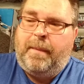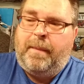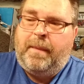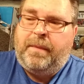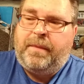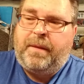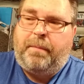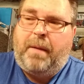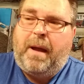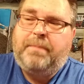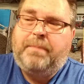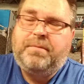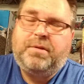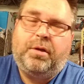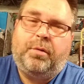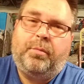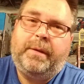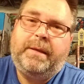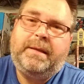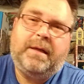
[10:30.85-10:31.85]
the pop's
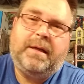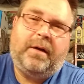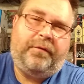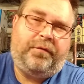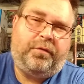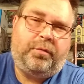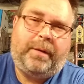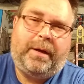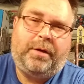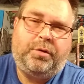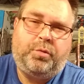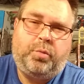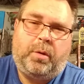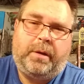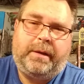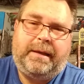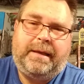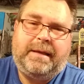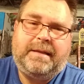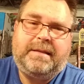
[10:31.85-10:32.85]
going to retail for around
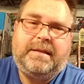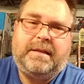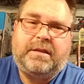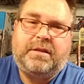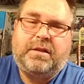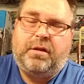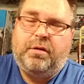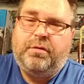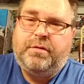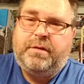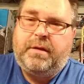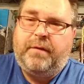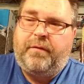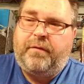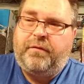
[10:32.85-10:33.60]
$20. It's exclusive.